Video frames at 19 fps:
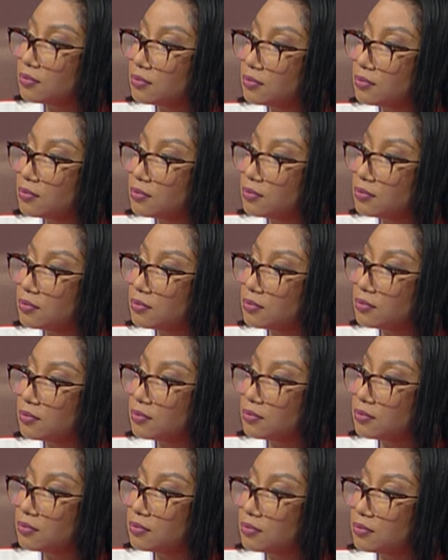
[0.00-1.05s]

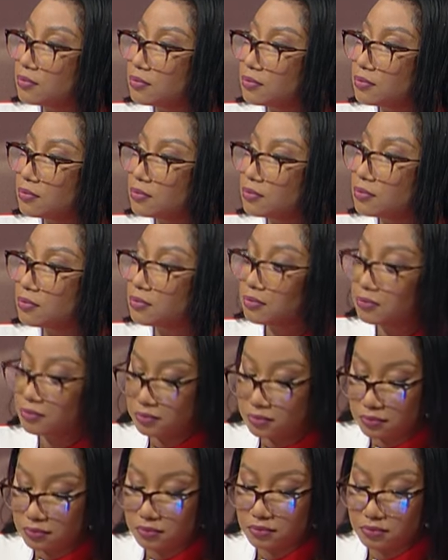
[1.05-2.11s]

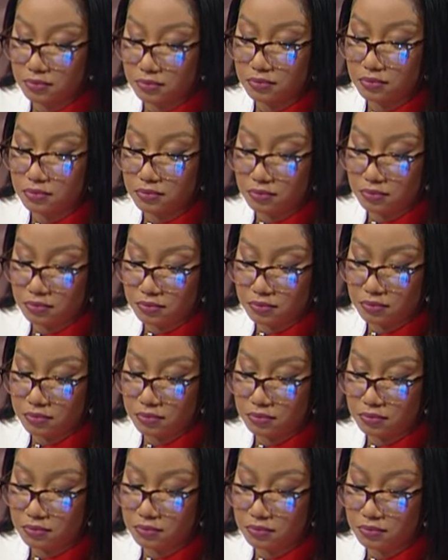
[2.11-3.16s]

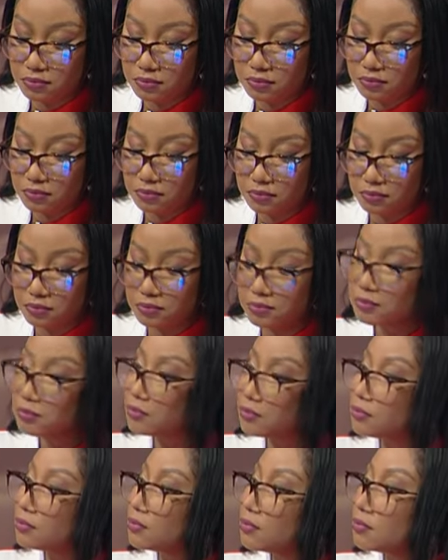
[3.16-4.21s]

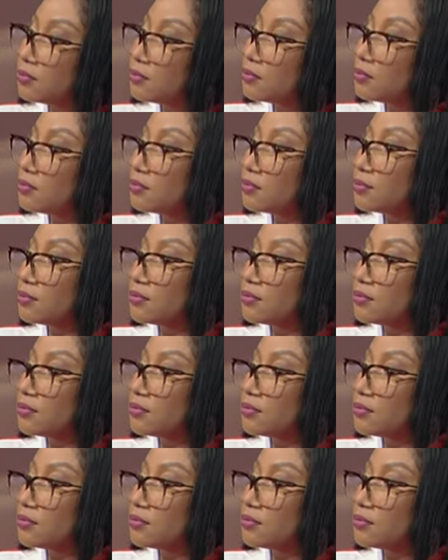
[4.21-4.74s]
[no speech]